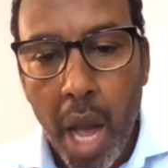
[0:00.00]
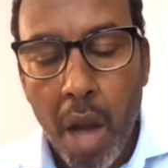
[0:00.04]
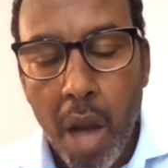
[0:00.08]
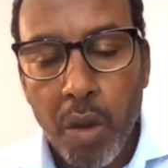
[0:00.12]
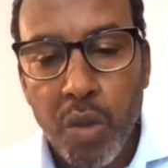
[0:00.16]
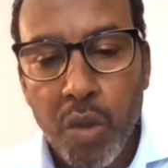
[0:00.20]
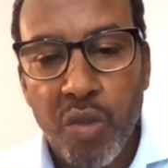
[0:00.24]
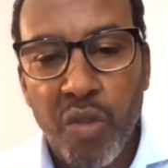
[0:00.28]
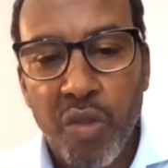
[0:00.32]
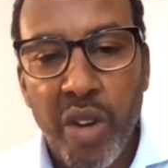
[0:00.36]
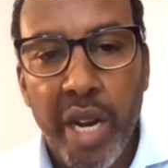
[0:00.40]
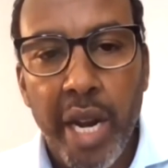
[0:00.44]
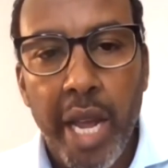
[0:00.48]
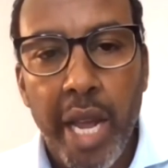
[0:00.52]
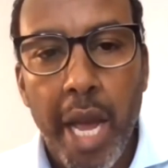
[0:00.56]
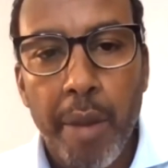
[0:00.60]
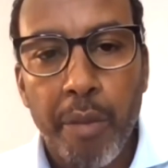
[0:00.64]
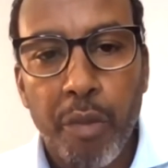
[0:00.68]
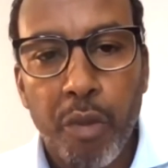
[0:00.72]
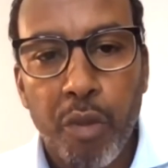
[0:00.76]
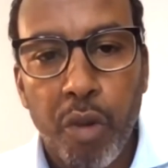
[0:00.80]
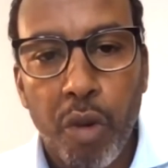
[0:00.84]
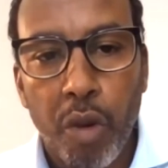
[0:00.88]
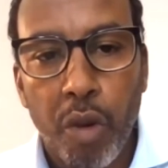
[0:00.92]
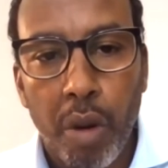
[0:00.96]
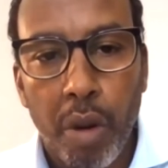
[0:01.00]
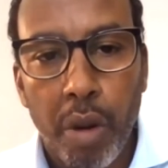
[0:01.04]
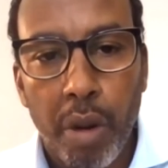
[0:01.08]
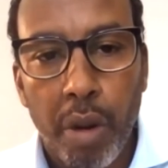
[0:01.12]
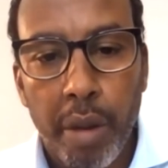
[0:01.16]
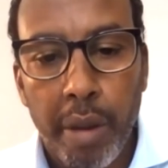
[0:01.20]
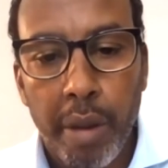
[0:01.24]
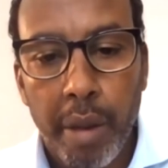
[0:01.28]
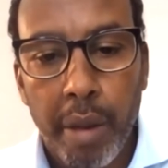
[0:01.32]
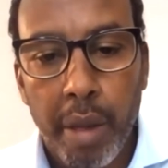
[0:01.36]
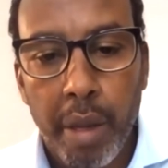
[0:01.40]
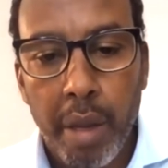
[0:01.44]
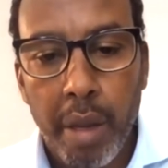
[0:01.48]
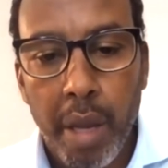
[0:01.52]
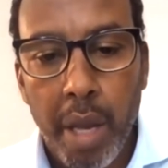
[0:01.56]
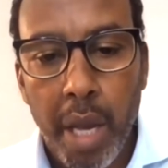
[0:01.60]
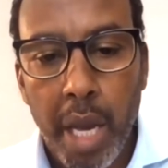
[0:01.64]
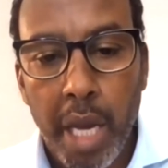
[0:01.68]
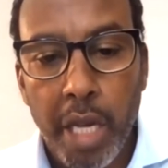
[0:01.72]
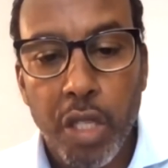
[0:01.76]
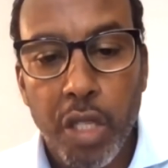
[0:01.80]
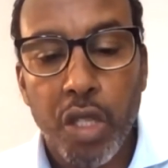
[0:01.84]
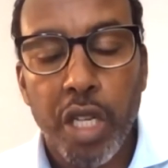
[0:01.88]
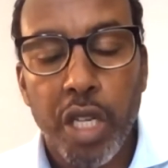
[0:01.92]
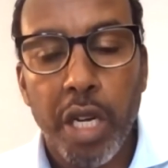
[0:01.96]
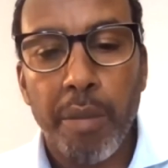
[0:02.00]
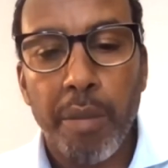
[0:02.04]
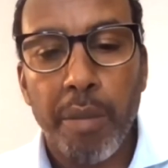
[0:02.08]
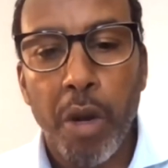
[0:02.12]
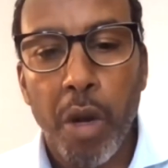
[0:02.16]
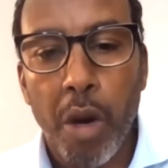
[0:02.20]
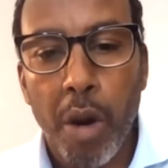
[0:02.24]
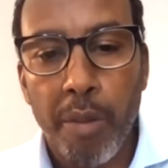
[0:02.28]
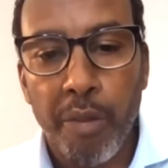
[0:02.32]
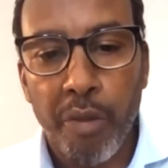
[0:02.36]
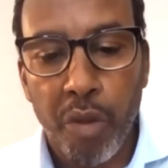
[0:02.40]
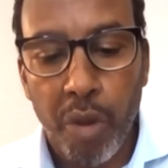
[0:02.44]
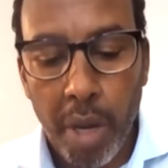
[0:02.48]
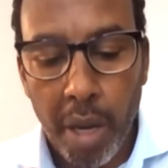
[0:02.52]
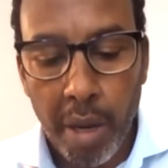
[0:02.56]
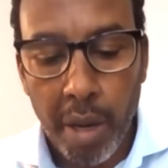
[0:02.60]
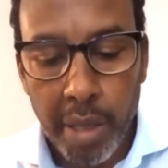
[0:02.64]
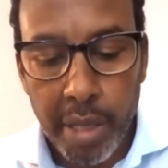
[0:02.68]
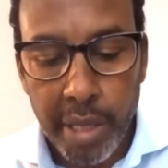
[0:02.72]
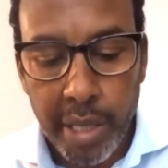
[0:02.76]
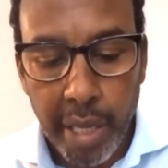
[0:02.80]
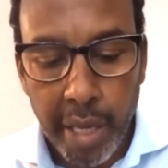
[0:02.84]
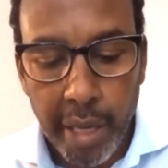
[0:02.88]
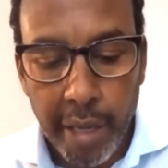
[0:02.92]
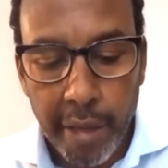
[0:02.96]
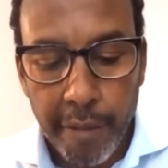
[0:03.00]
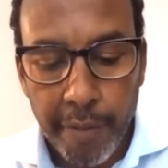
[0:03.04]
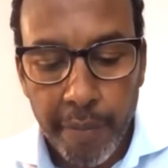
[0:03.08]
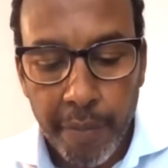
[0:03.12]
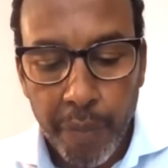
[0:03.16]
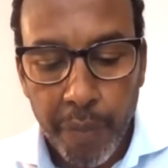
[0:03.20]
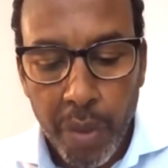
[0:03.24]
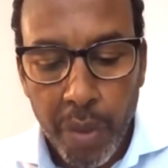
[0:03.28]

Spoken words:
I was very helpful, extremely helpful, I'll say.